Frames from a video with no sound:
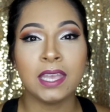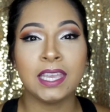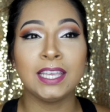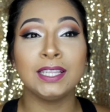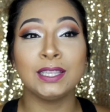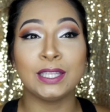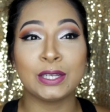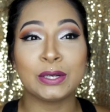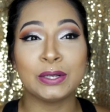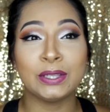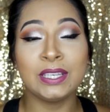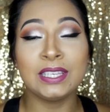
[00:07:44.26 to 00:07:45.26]
he
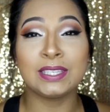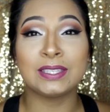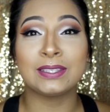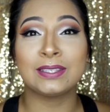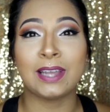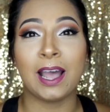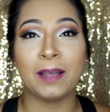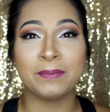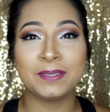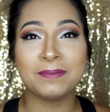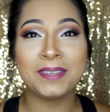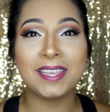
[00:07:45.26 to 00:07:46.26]
literally
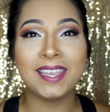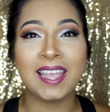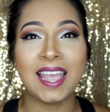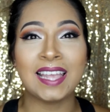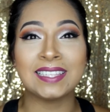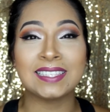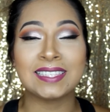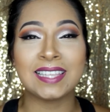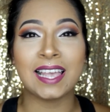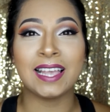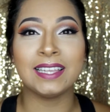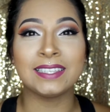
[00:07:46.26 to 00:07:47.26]
stops me and
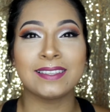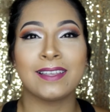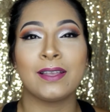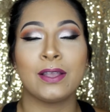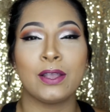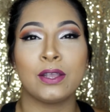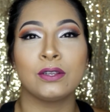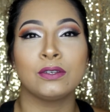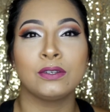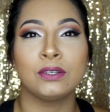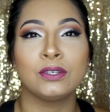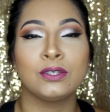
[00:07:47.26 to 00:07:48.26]
says,
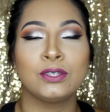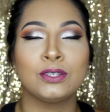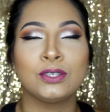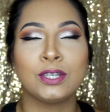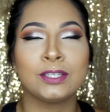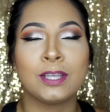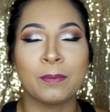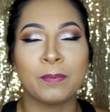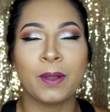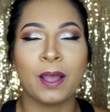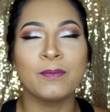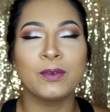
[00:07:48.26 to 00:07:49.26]
shut
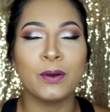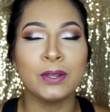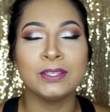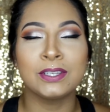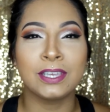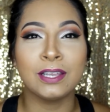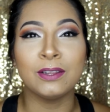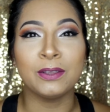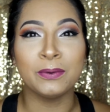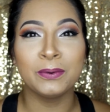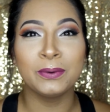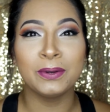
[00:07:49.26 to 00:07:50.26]
up, I'm going to kill
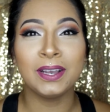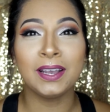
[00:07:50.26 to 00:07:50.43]
you.